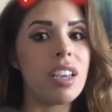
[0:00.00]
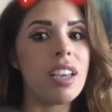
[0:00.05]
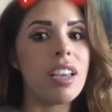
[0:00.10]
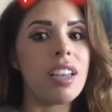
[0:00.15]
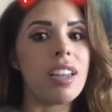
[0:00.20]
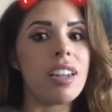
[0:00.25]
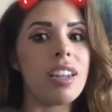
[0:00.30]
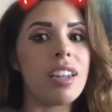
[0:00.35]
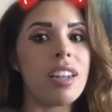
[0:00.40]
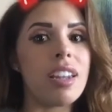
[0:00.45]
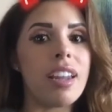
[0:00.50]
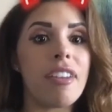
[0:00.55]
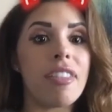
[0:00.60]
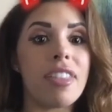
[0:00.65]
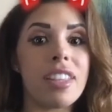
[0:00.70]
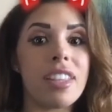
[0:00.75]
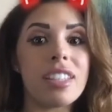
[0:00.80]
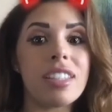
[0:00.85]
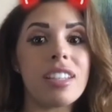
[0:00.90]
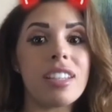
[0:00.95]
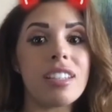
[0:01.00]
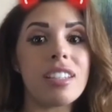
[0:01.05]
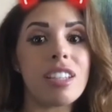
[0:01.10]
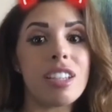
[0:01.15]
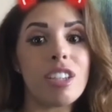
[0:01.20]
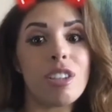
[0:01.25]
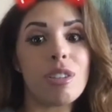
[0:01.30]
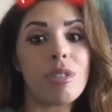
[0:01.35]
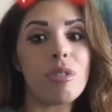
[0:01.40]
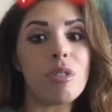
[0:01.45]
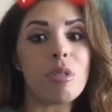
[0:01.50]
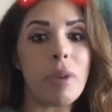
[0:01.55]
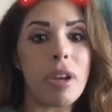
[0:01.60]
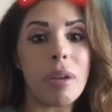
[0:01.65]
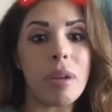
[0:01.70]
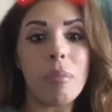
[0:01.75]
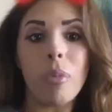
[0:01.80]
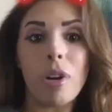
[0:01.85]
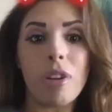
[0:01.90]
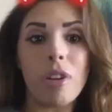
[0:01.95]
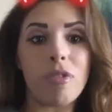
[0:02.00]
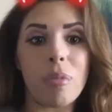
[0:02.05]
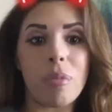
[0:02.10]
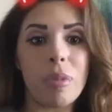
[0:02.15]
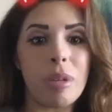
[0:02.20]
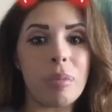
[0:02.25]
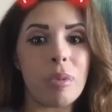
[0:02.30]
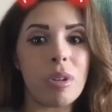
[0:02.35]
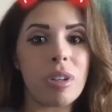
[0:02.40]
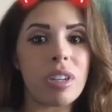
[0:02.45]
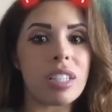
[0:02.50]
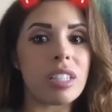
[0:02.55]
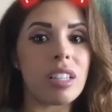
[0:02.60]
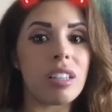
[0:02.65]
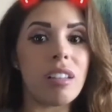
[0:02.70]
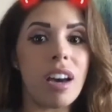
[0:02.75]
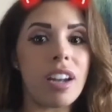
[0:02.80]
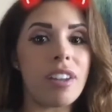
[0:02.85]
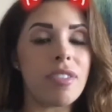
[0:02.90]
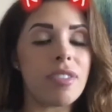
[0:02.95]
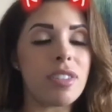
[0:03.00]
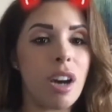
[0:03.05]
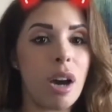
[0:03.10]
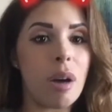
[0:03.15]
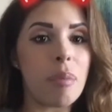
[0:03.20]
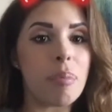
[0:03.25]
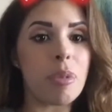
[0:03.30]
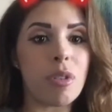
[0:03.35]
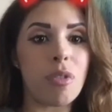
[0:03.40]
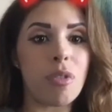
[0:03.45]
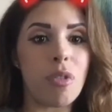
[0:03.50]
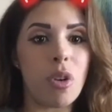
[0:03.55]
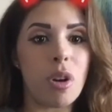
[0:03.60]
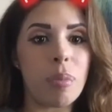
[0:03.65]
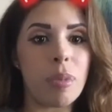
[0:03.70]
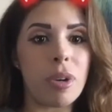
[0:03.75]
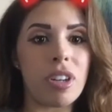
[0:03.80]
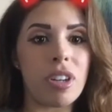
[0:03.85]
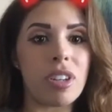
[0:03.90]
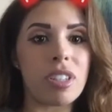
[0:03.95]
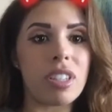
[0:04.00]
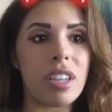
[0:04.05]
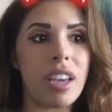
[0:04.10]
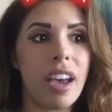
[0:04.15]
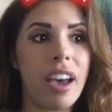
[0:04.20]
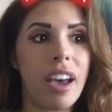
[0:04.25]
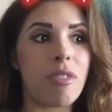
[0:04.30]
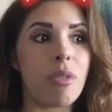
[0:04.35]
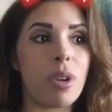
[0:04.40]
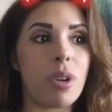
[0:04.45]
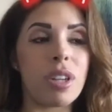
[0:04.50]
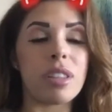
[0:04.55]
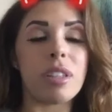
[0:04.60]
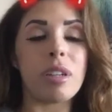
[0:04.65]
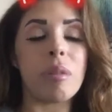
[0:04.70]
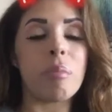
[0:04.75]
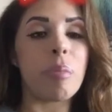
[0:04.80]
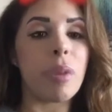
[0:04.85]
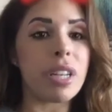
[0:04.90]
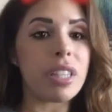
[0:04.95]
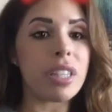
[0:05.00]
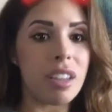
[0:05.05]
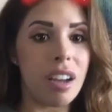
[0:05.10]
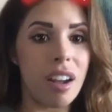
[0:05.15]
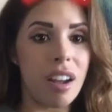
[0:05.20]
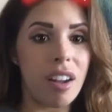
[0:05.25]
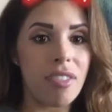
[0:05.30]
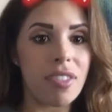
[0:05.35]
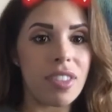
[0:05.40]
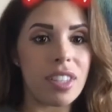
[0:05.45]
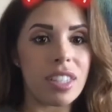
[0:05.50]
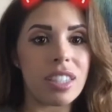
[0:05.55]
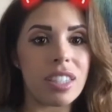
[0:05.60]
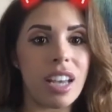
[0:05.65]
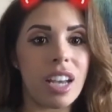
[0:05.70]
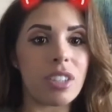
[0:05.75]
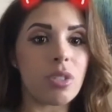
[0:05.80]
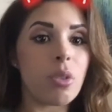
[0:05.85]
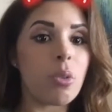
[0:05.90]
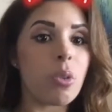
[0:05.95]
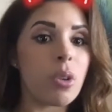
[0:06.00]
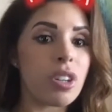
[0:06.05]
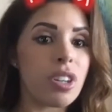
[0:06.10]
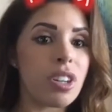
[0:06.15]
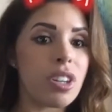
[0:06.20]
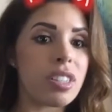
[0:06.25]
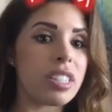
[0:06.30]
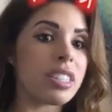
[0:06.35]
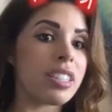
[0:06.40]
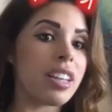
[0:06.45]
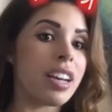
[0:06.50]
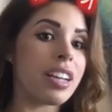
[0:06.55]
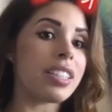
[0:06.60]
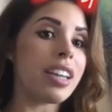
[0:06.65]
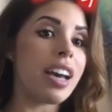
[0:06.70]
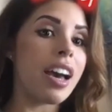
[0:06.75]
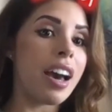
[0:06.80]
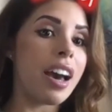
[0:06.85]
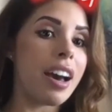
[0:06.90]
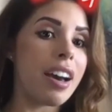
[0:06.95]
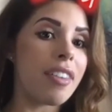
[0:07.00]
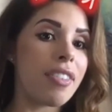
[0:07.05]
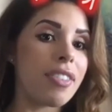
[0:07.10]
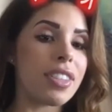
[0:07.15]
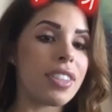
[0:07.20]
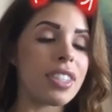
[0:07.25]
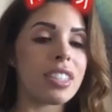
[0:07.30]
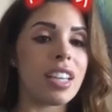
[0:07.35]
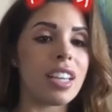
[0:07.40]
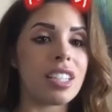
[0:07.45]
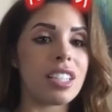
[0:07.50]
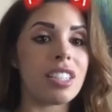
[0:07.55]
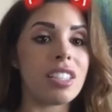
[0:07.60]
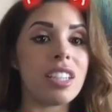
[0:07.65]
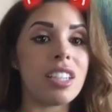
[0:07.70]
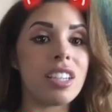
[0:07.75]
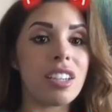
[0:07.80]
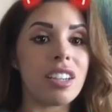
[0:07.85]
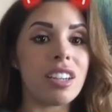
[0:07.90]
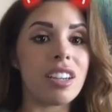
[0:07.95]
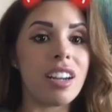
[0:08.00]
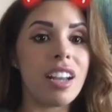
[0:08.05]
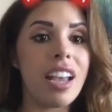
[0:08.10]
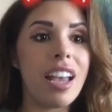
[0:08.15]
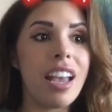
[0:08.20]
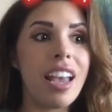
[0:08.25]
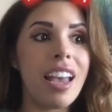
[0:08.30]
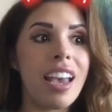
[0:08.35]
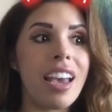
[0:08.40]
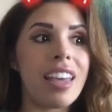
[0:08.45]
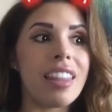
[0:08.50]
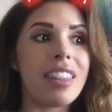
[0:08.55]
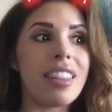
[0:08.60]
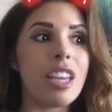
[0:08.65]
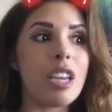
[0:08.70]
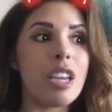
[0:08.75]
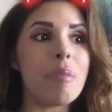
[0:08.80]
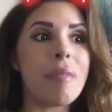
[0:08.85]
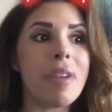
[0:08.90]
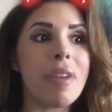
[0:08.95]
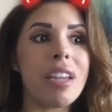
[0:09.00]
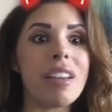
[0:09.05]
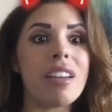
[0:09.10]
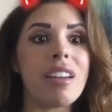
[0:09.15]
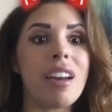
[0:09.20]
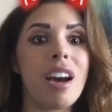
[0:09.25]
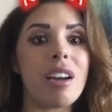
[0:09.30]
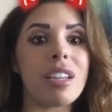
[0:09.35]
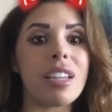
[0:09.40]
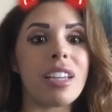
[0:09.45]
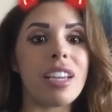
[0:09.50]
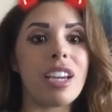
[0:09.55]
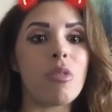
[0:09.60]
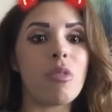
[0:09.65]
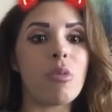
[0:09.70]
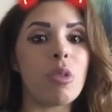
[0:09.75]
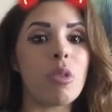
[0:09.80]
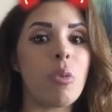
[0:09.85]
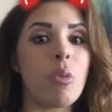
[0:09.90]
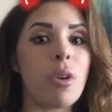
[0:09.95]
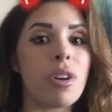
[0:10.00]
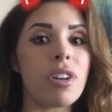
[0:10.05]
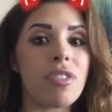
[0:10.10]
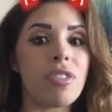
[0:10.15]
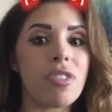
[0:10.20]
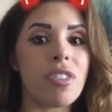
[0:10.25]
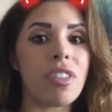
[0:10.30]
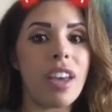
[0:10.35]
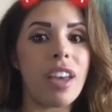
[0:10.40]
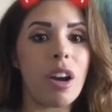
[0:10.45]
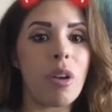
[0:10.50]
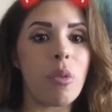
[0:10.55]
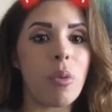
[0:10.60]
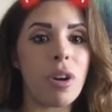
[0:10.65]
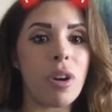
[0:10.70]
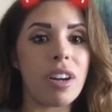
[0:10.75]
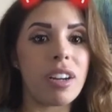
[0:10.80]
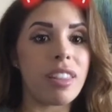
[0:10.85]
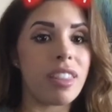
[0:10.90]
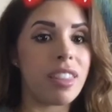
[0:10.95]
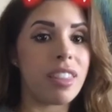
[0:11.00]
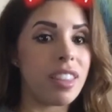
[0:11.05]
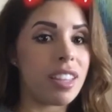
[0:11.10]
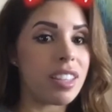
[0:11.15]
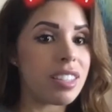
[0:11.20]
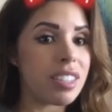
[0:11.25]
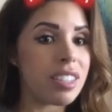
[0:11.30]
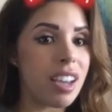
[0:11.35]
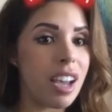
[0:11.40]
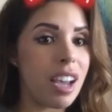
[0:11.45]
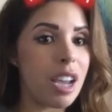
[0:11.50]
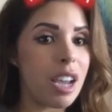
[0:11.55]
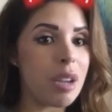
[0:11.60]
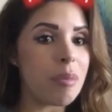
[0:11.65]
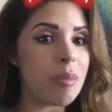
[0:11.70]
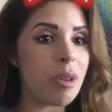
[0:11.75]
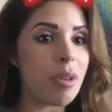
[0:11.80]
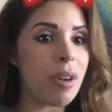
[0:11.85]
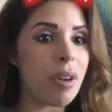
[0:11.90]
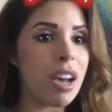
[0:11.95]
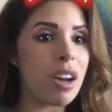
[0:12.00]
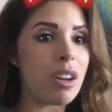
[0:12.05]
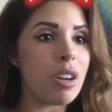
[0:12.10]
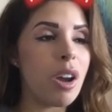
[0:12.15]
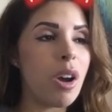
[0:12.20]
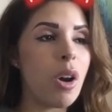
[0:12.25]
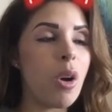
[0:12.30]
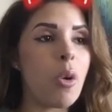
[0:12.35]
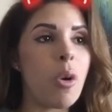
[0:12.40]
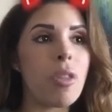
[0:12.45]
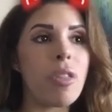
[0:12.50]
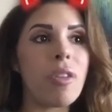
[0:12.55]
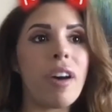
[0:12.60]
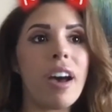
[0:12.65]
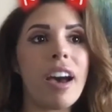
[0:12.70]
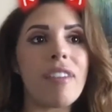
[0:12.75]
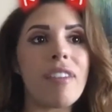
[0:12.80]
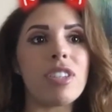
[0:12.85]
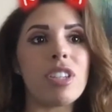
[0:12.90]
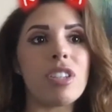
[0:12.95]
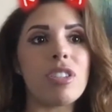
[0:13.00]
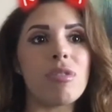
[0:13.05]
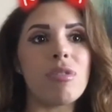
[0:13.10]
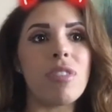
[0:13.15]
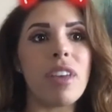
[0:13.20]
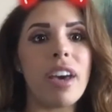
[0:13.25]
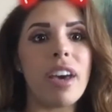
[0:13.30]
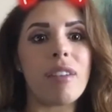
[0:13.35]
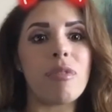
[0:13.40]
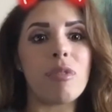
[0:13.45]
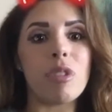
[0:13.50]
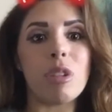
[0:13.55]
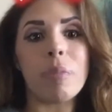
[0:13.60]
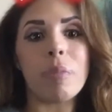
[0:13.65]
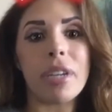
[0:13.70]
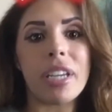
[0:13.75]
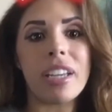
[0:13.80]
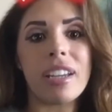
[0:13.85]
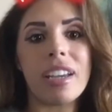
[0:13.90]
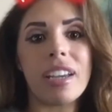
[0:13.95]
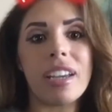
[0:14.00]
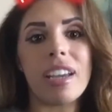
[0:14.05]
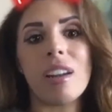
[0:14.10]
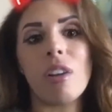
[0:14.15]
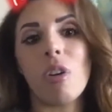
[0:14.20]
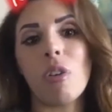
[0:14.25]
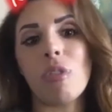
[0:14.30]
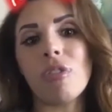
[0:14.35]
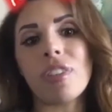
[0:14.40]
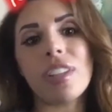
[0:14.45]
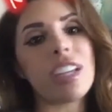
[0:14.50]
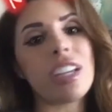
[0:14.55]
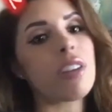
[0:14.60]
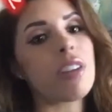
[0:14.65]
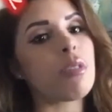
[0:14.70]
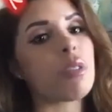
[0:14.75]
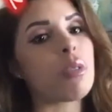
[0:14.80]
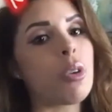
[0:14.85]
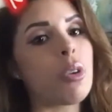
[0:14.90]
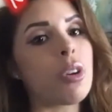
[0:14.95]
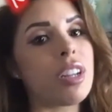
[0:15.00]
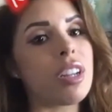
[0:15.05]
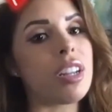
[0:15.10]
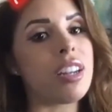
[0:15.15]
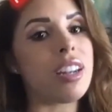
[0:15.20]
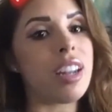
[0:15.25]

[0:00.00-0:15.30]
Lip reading: Now, this is a huge pain point for people because a lot of top performers have worked their butts off this last quarter, this last half, this last year, and they may not get rewarded for that work this time around, or they'll have to do that, repeat it, and hopefully get rewarded next